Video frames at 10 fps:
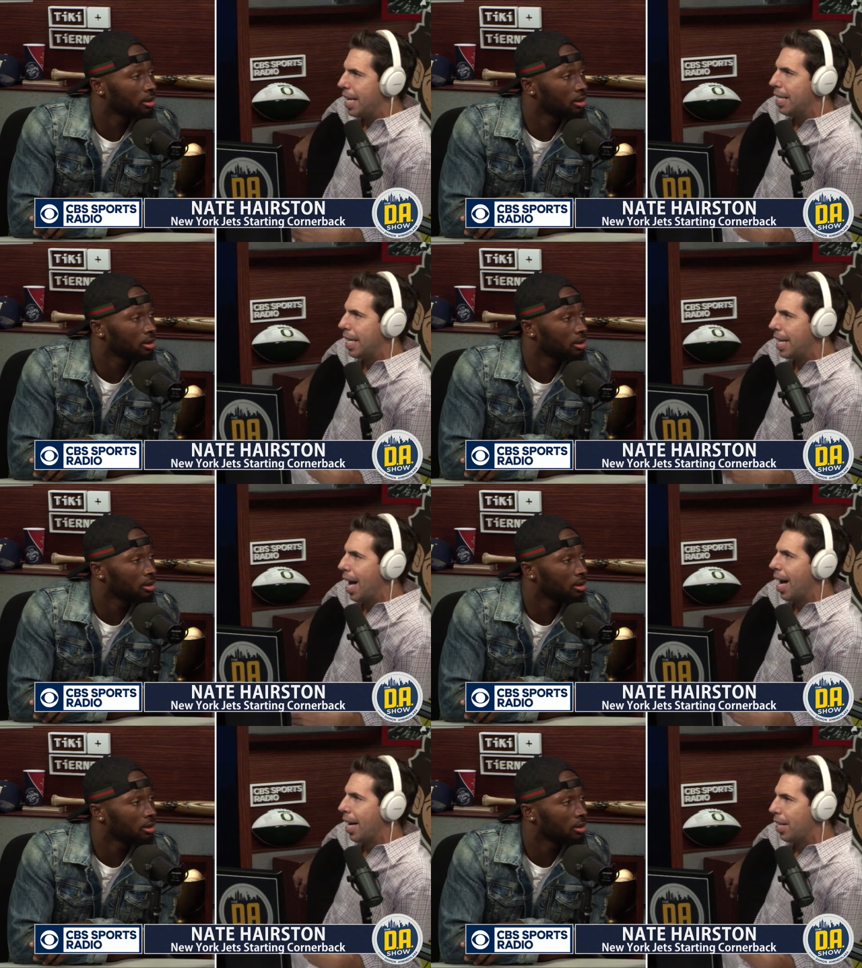Speaker 1: easy
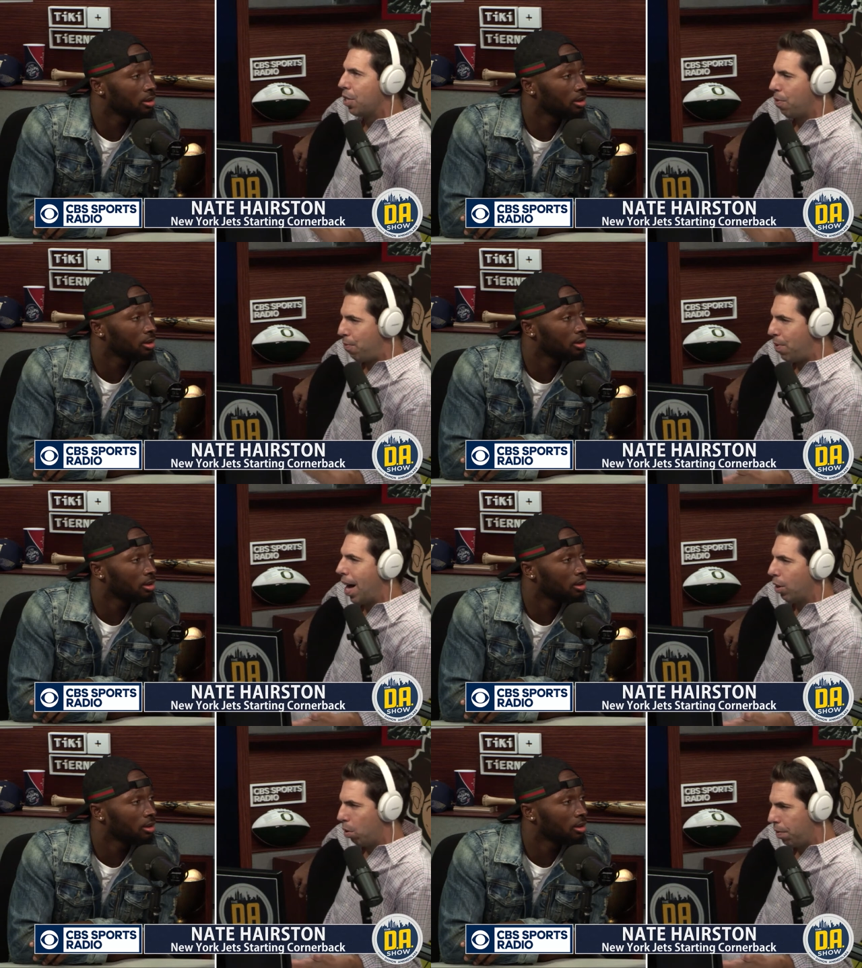guy to
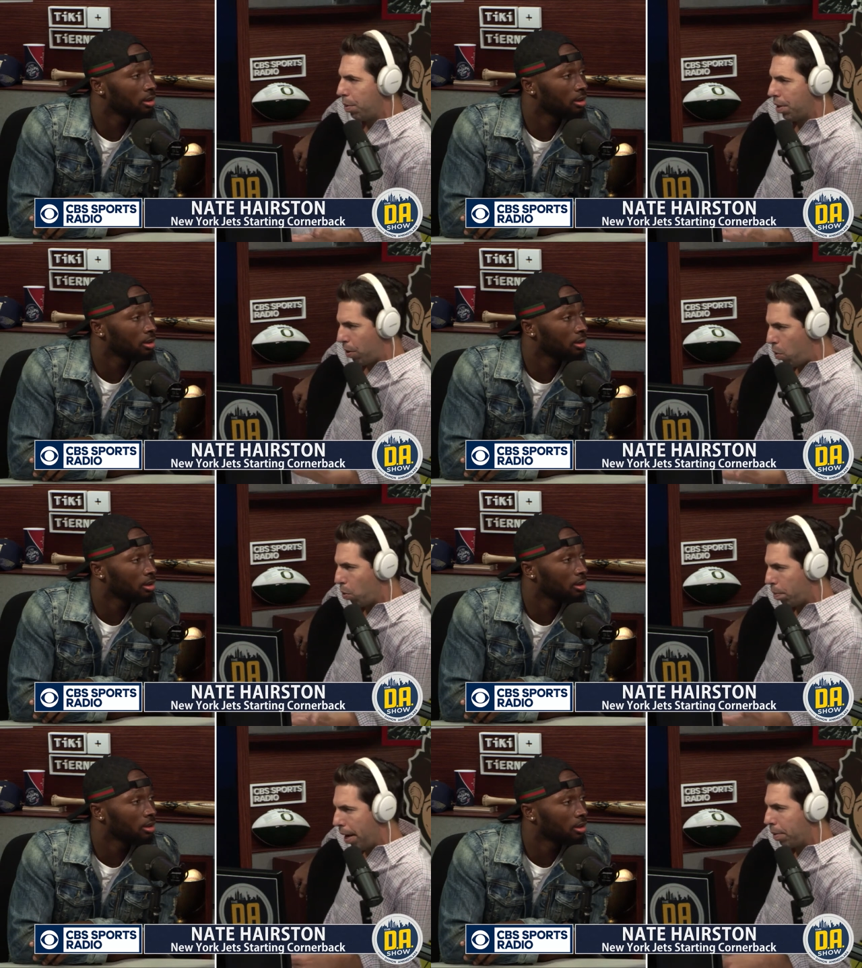follow if he was the
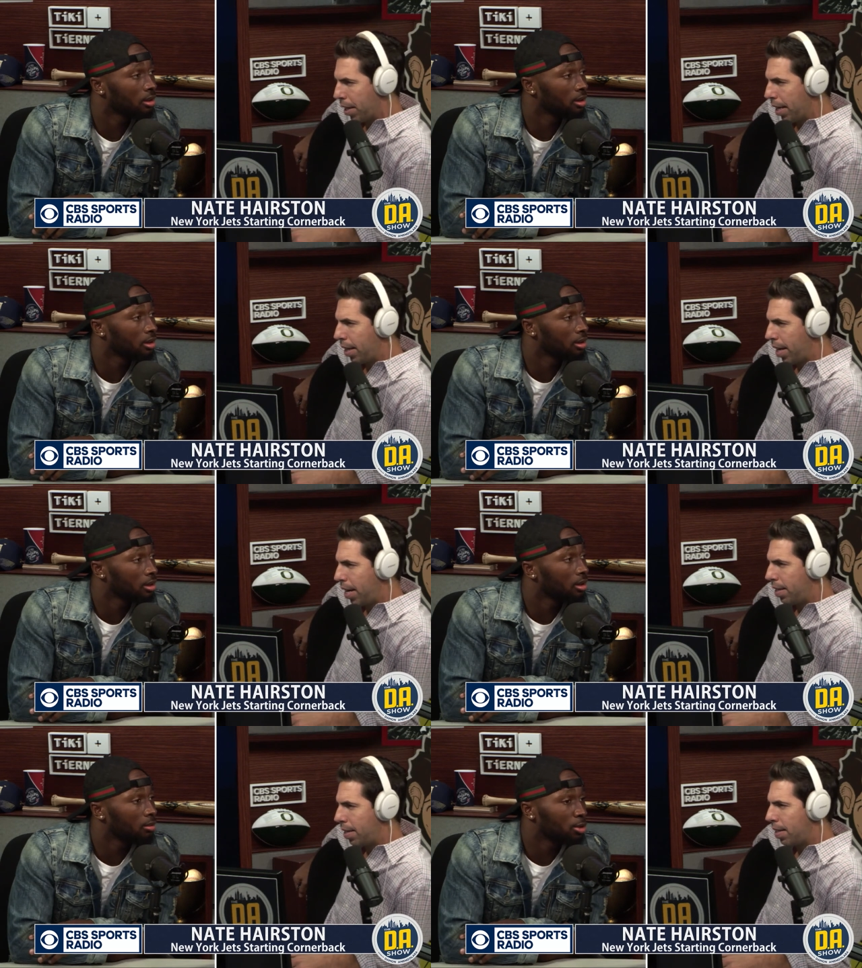quarterback. Was
Speaker 2: that the
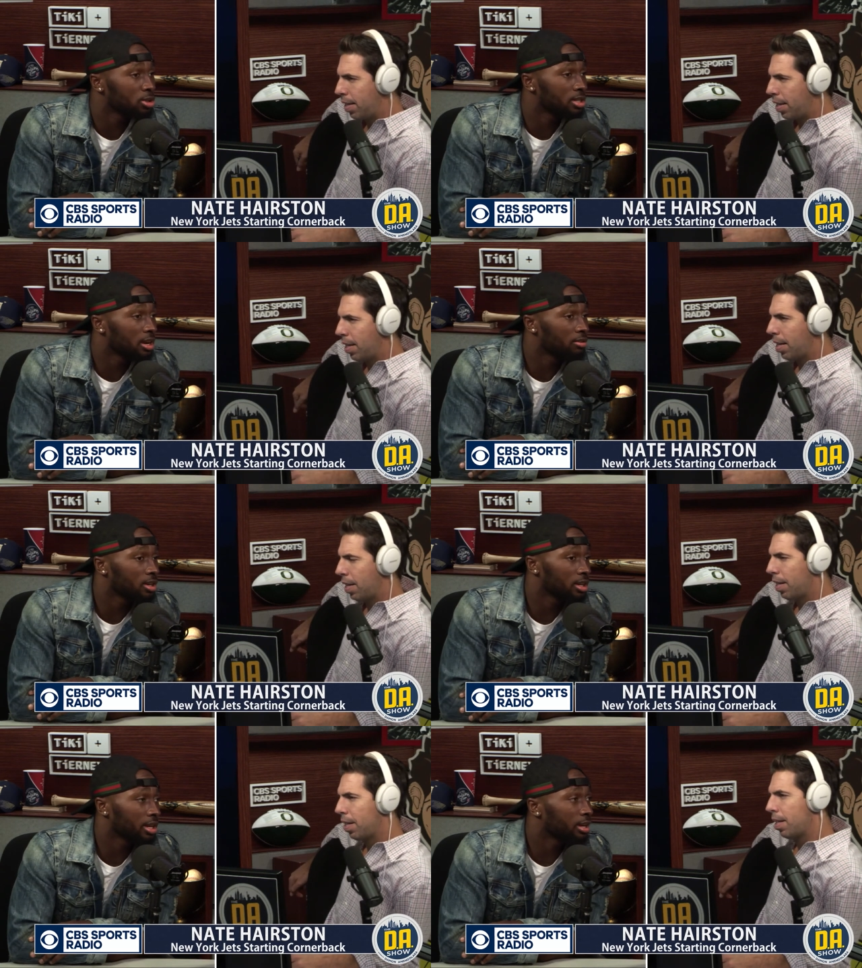case? Most
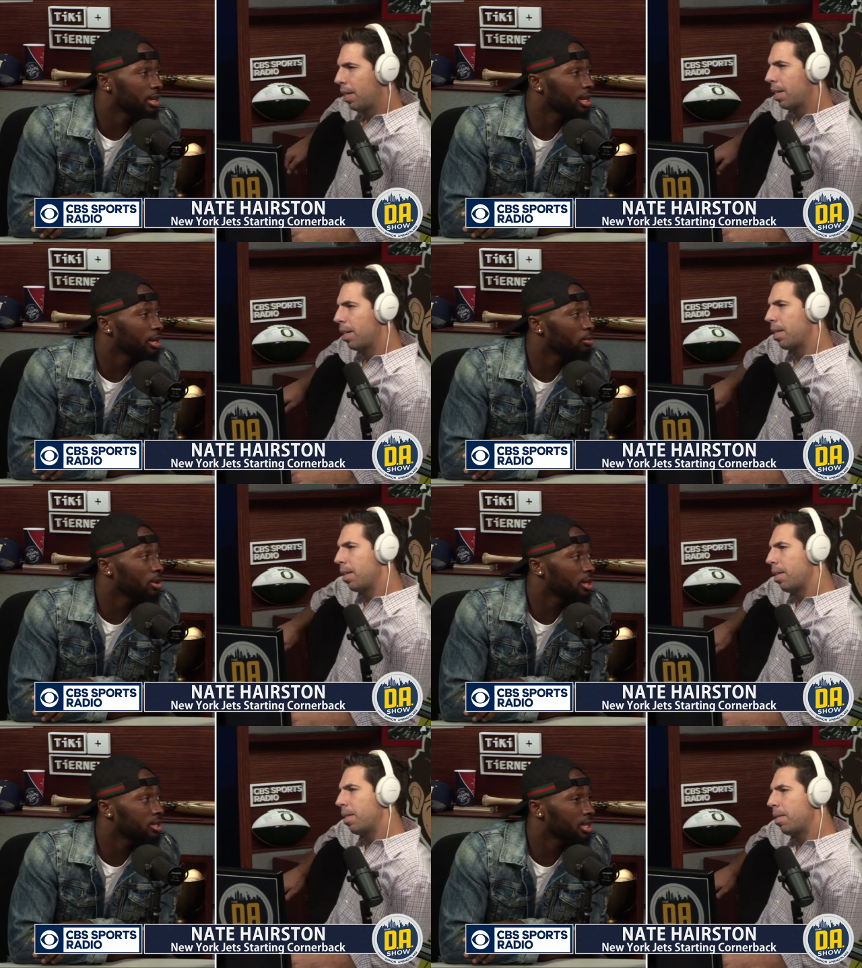definitely. He he
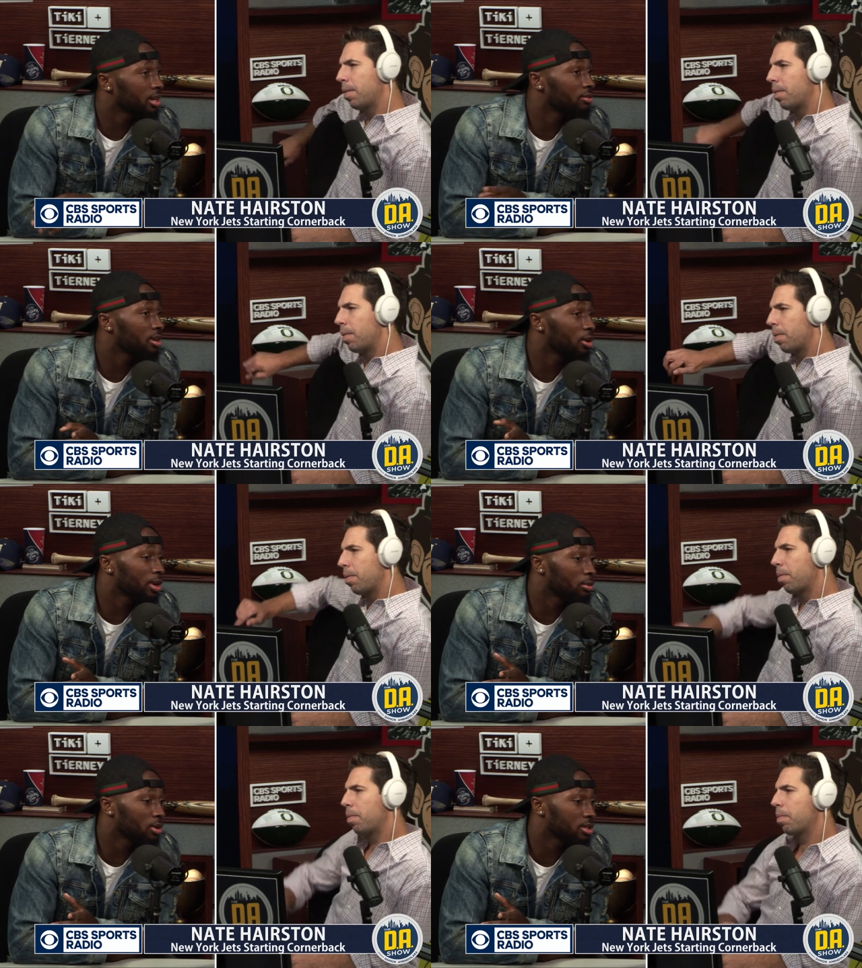was even though
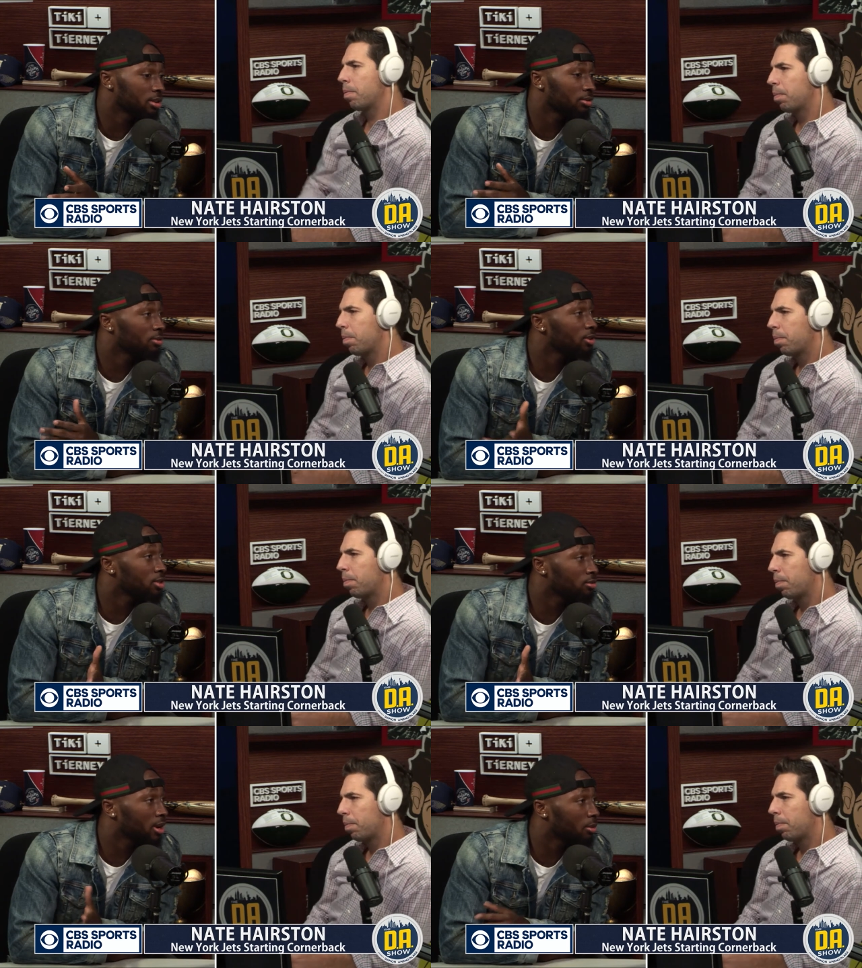he was a
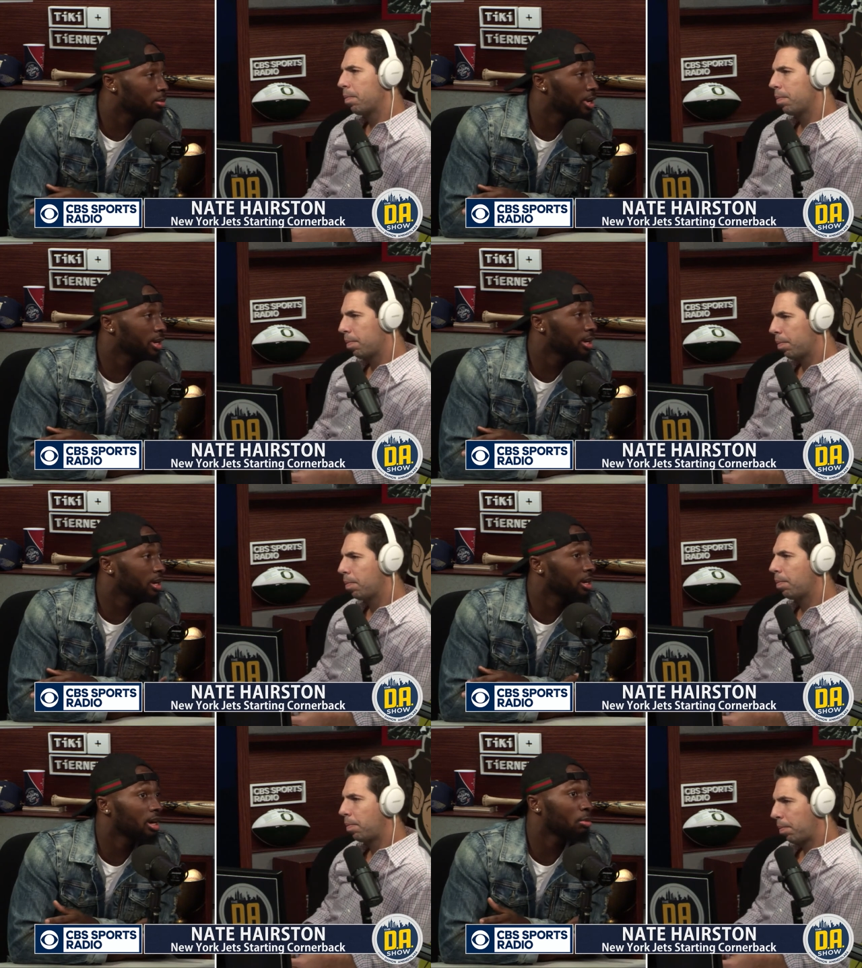first round pick and
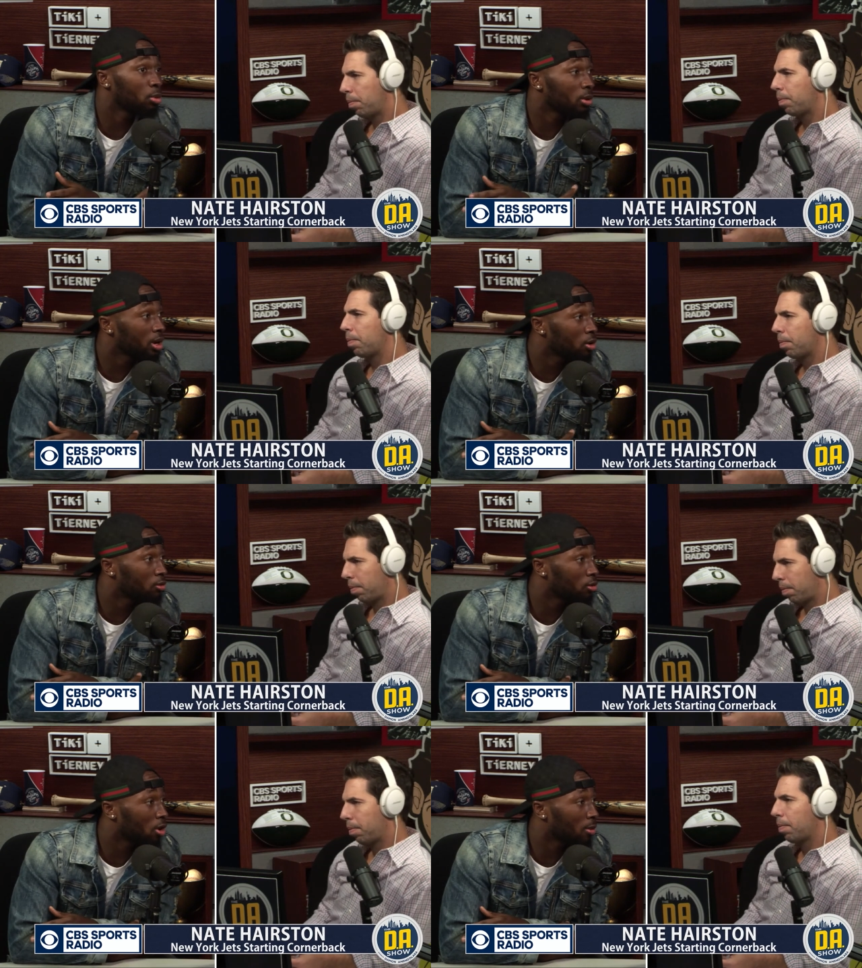a number 1
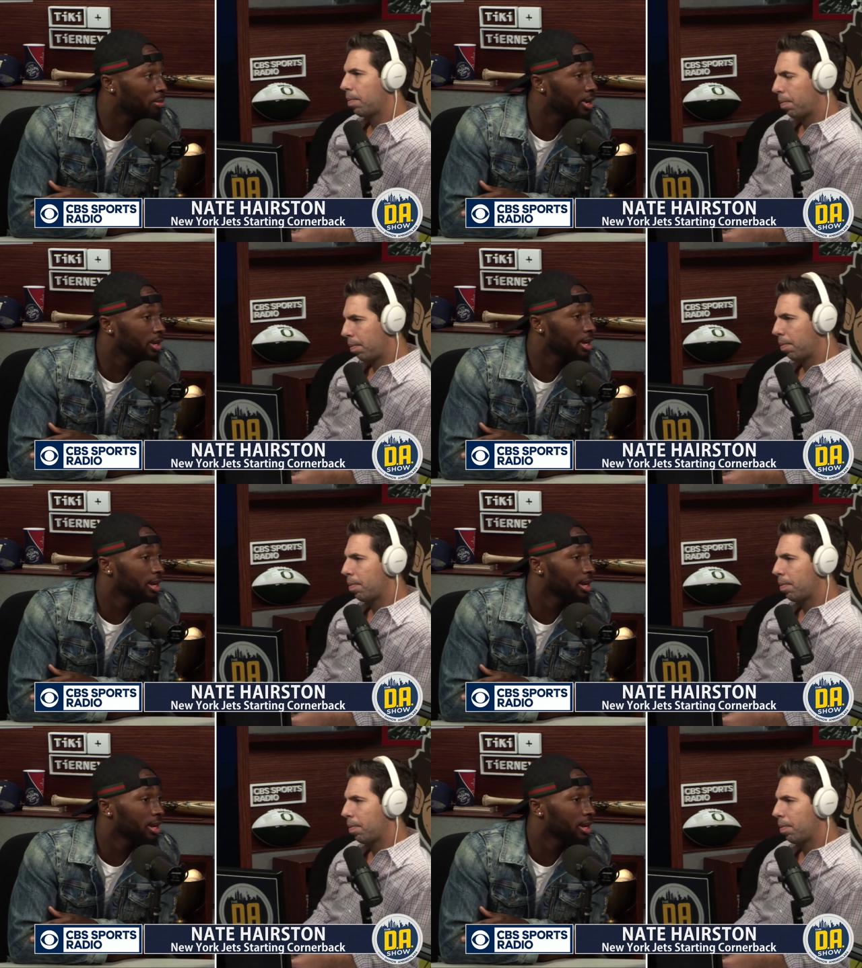overall pick,